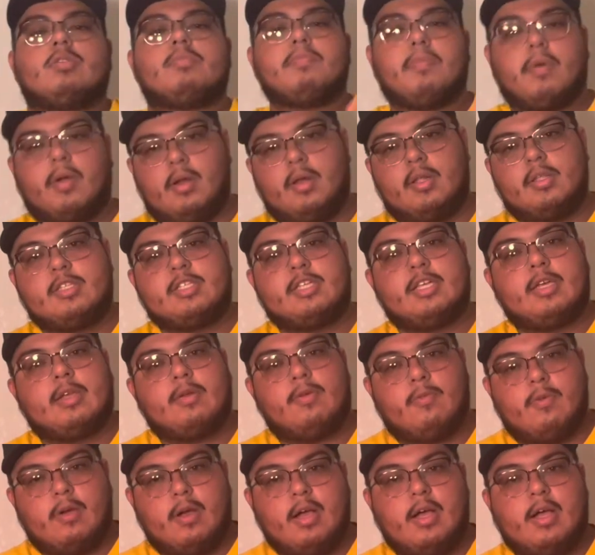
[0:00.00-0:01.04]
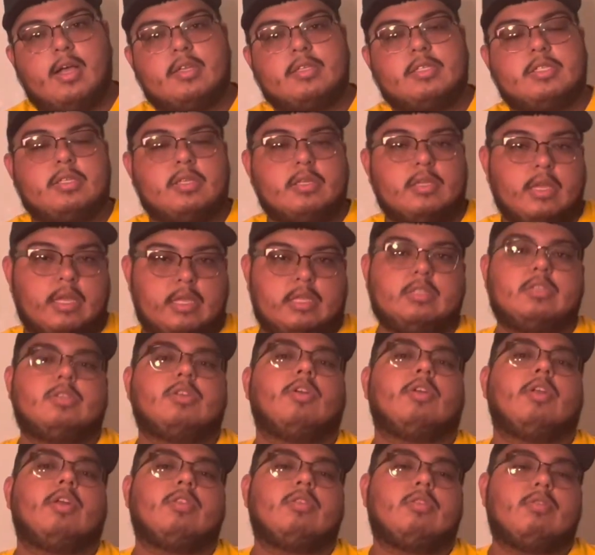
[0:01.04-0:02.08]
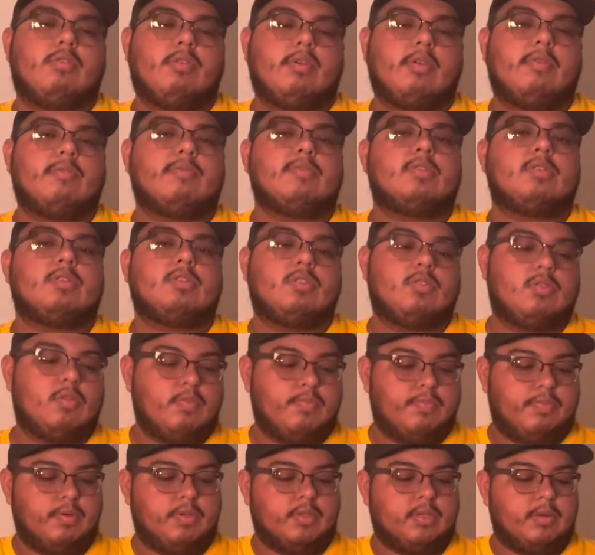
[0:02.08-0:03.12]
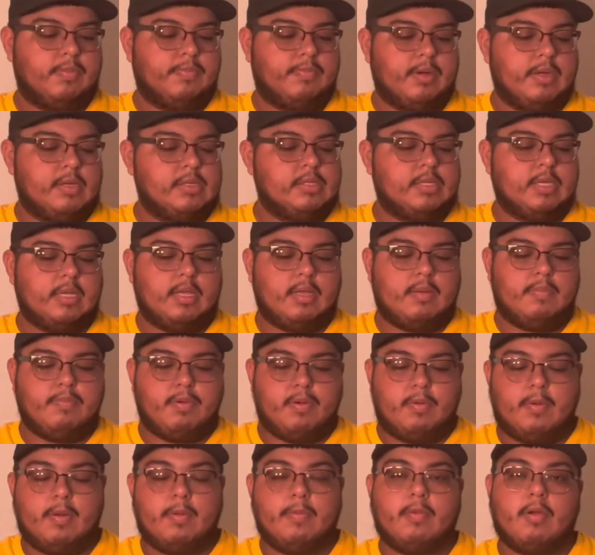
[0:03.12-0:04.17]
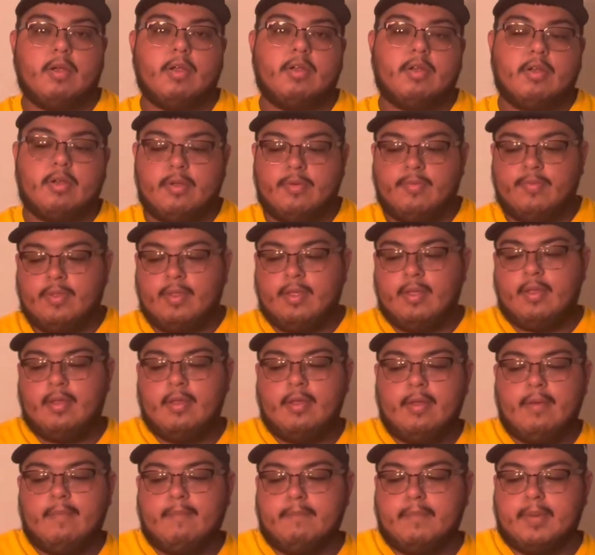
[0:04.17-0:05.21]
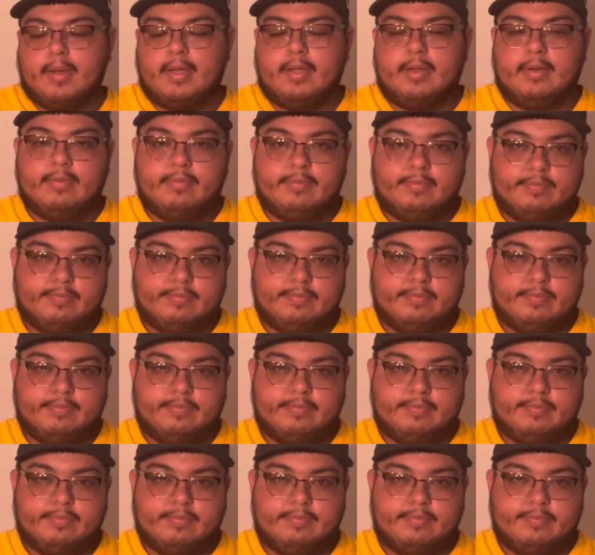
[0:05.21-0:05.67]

Burlington, Ross, certain thrifts do put the price tag and permanent marker, but